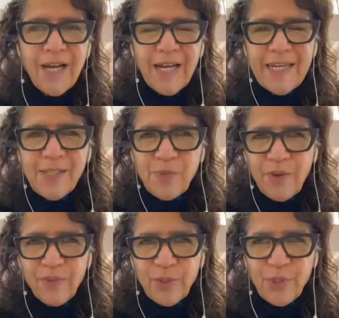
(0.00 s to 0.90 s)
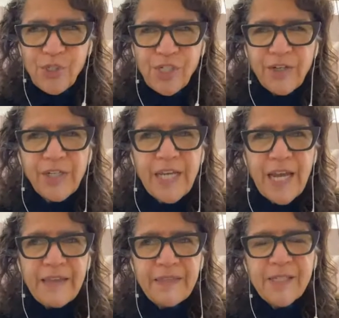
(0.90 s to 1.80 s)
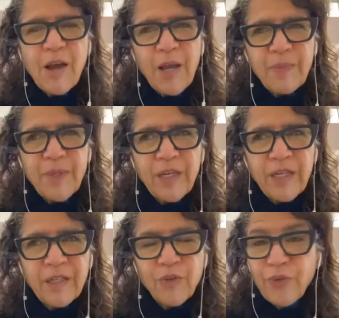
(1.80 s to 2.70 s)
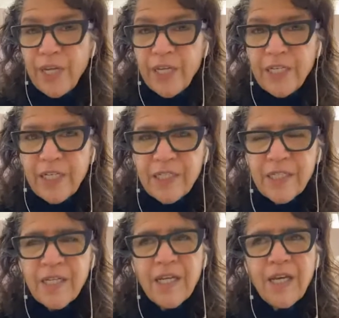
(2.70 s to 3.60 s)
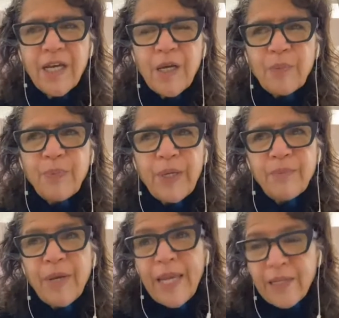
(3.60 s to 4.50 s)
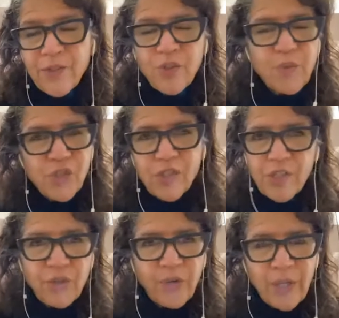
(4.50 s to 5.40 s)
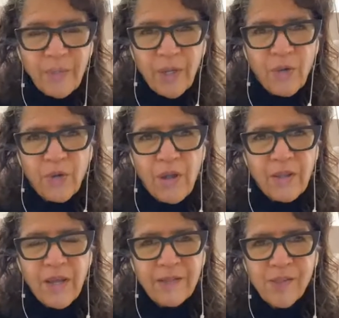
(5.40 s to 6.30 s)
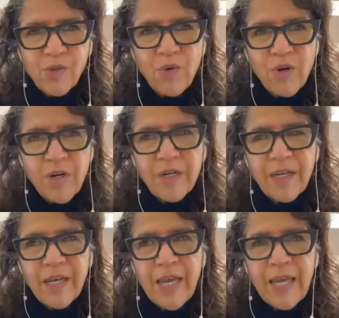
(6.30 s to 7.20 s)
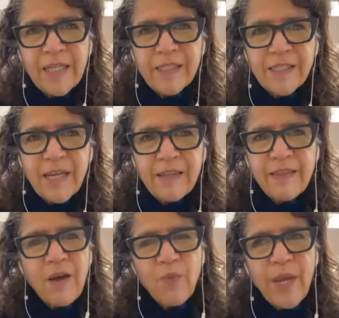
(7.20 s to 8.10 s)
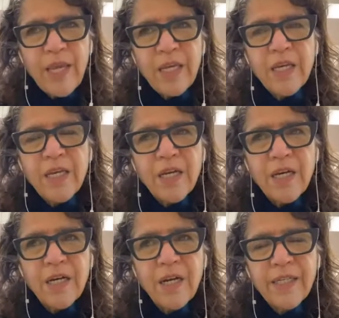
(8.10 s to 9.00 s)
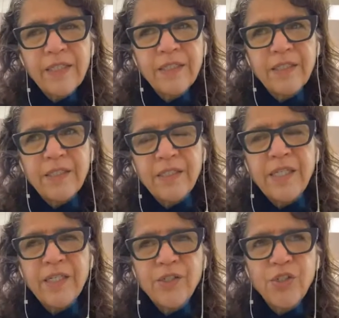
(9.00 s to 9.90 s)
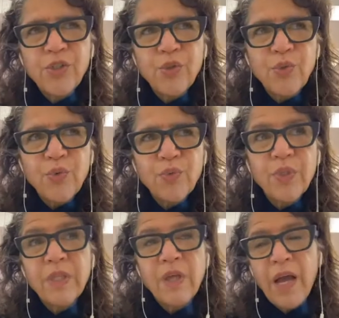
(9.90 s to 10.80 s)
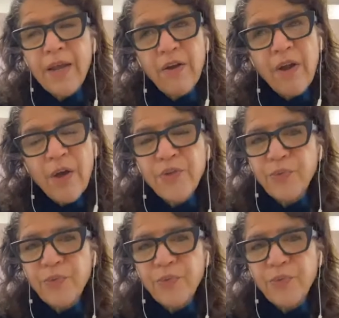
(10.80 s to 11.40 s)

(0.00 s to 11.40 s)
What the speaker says: I guess, revolutionary at the time that I created it. But my answer was just to create my own online store. And that way I didn't need to rely on other